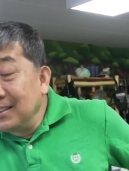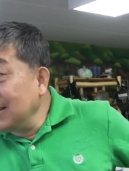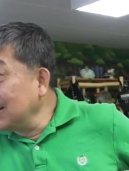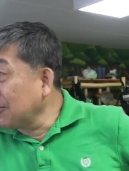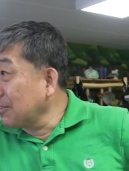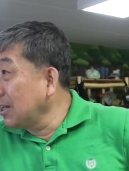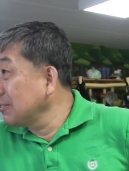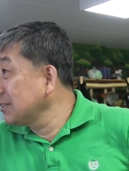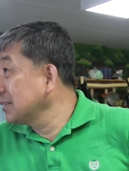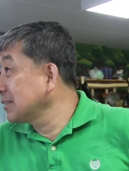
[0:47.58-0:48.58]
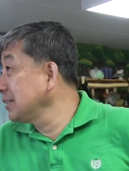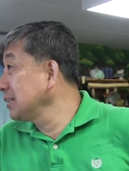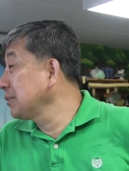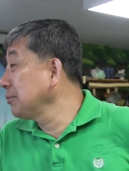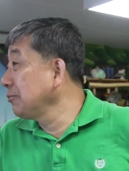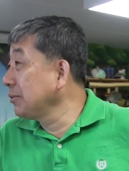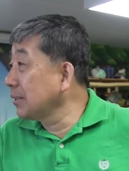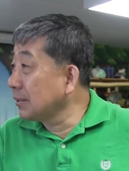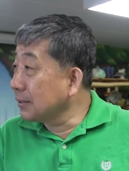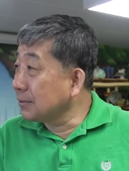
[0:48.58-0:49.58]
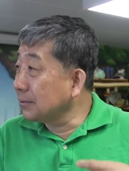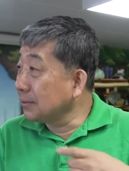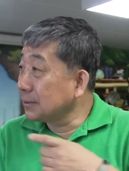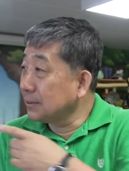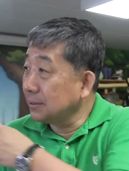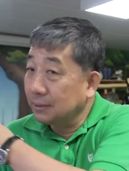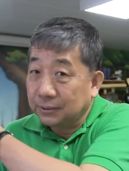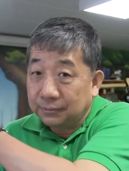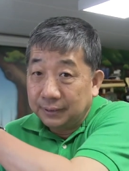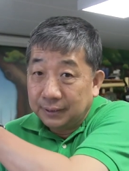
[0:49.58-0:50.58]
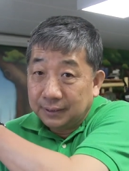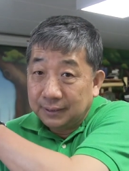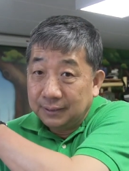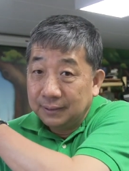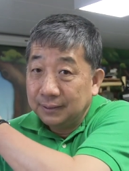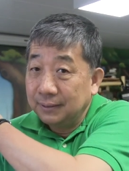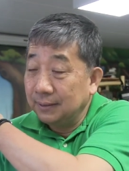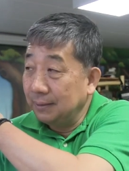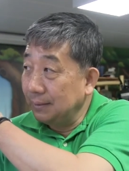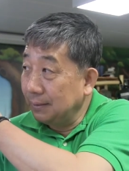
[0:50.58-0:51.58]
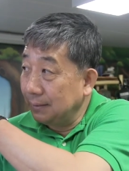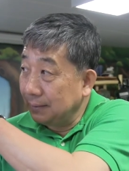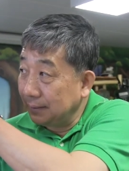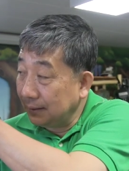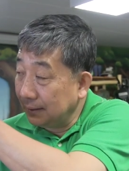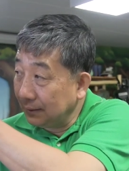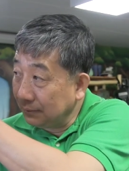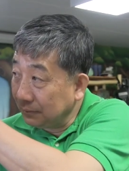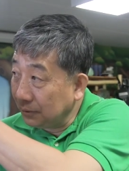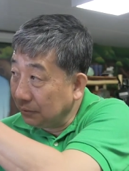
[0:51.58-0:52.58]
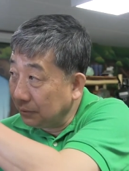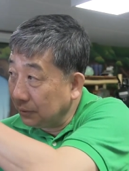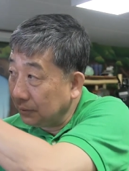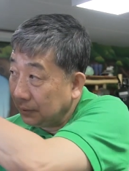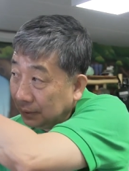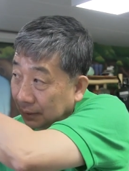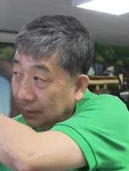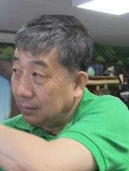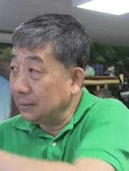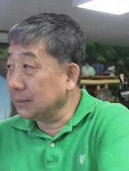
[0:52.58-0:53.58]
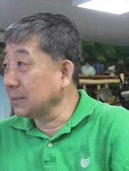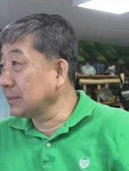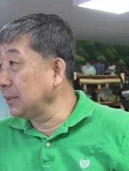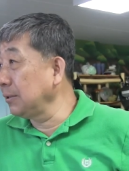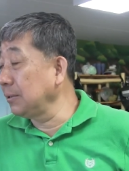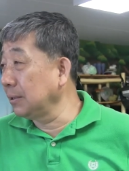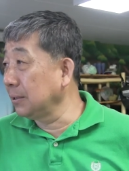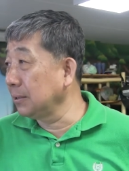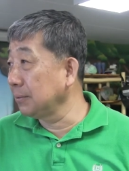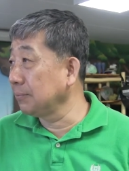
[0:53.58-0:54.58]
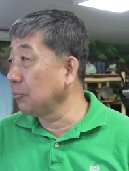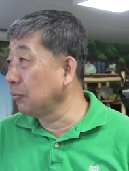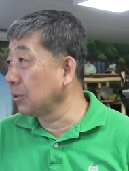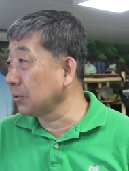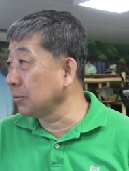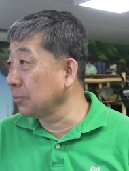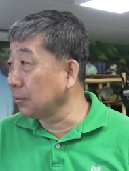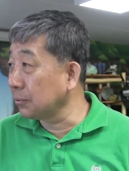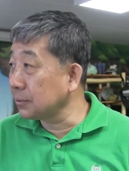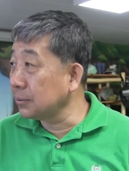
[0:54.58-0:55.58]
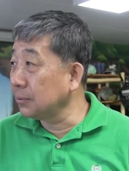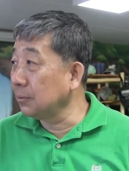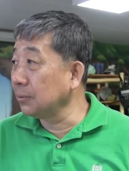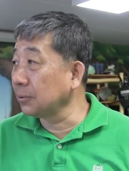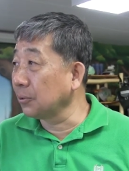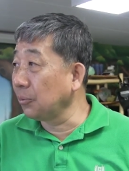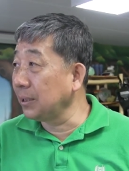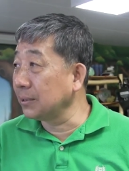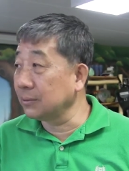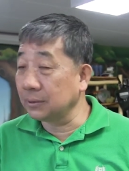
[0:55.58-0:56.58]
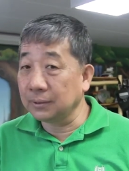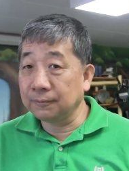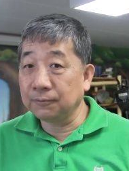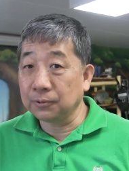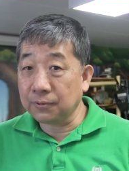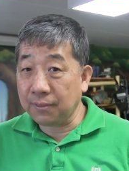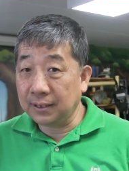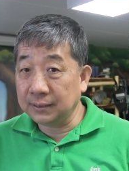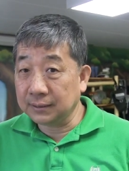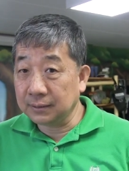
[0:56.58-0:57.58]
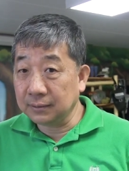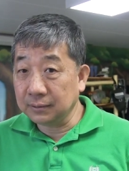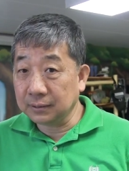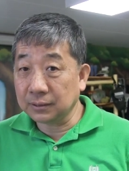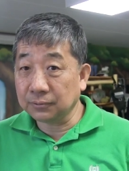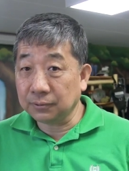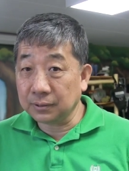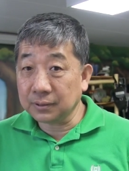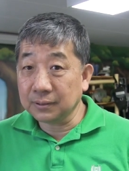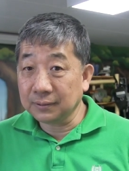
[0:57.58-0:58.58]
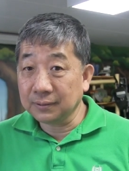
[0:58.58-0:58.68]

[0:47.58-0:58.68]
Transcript: Uh, route is going to be we're gonna cross the street, and then we will uh, just the uh, walk north all the way to the Forsyth. Just walk